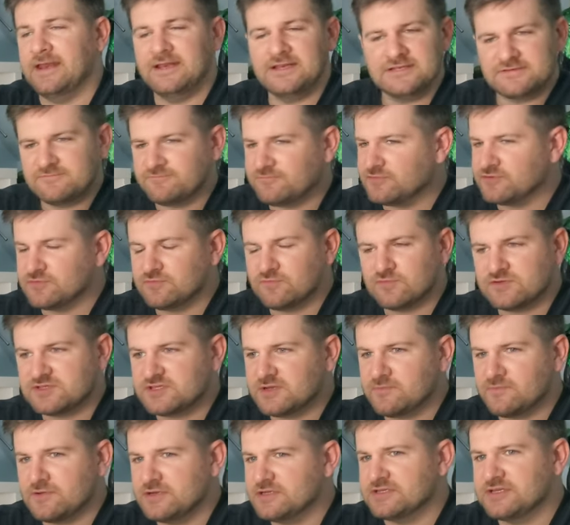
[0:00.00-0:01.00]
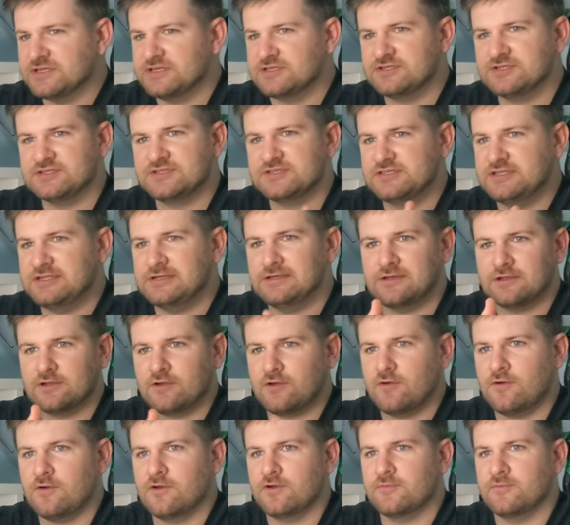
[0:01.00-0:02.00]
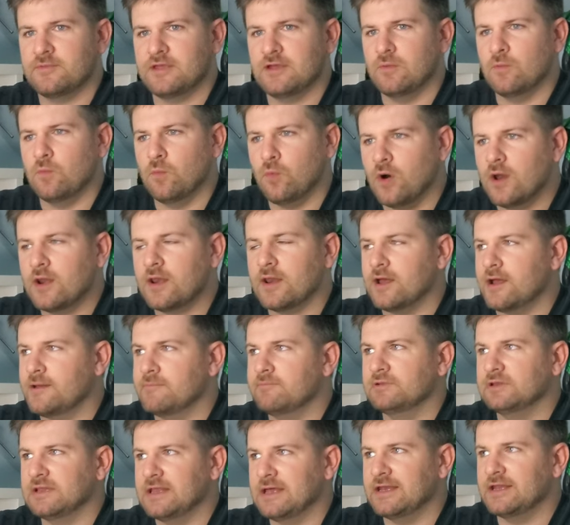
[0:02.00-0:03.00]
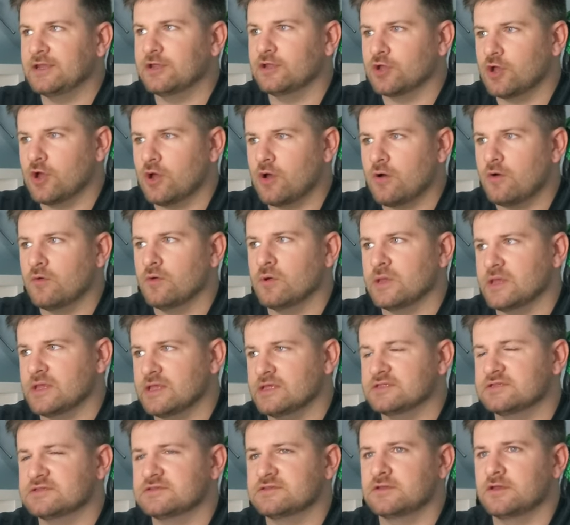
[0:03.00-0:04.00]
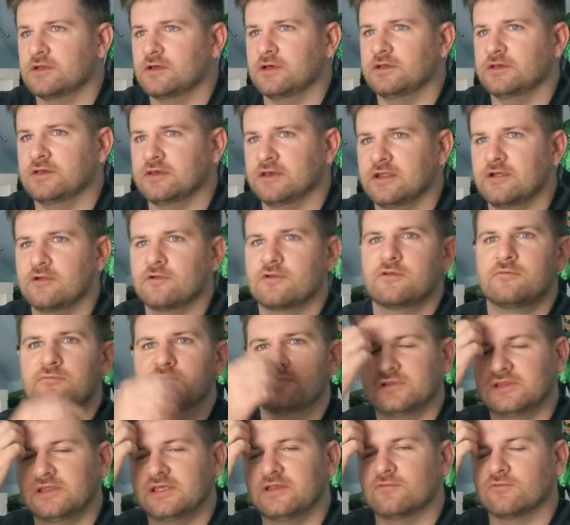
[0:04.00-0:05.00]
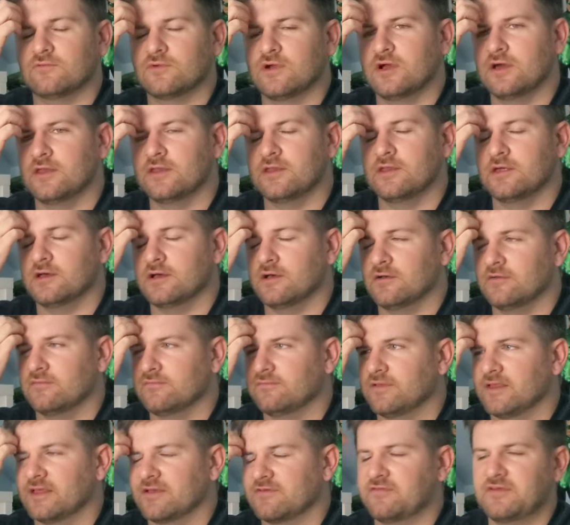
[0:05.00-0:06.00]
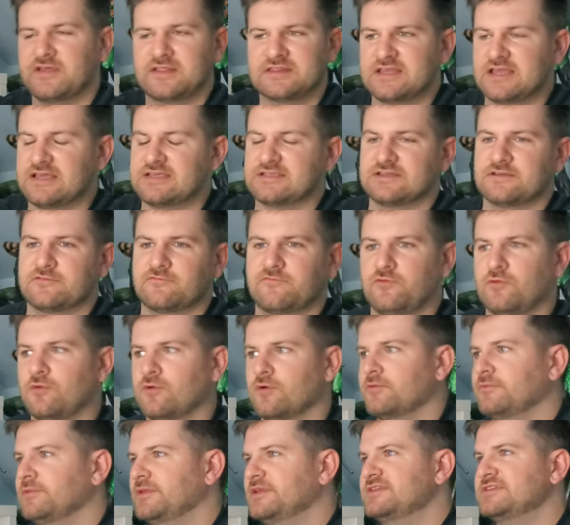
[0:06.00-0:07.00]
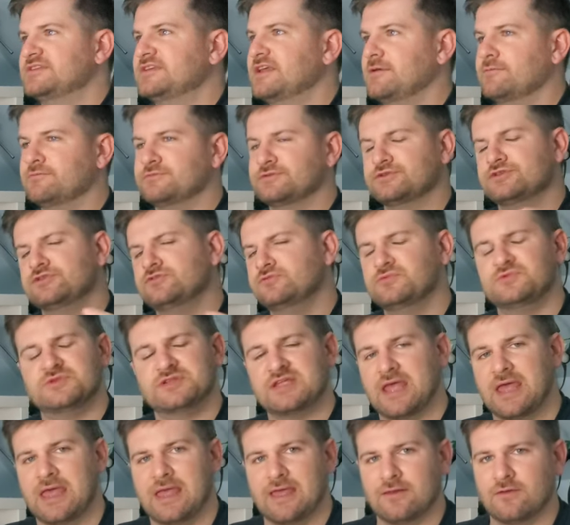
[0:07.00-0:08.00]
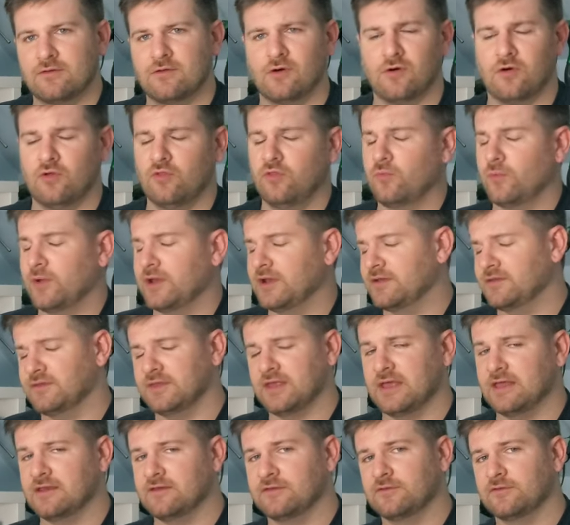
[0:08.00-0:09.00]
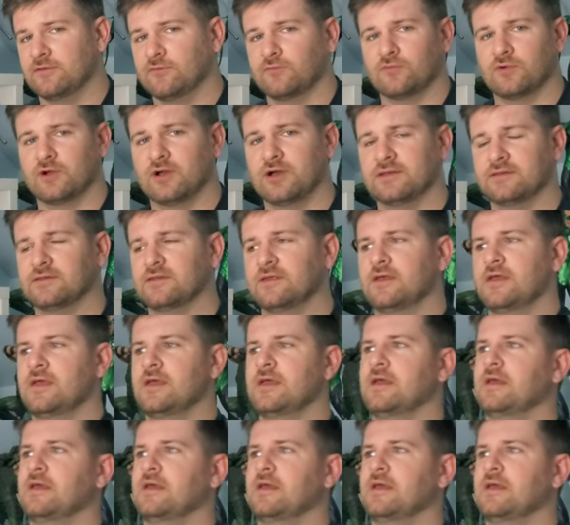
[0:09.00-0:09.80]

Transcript: And it, for some reason, it just didn't occur to me what I'm letting go is a near complete run of like Fantastic Four. Let's say it was 210 all the way to the end of the run.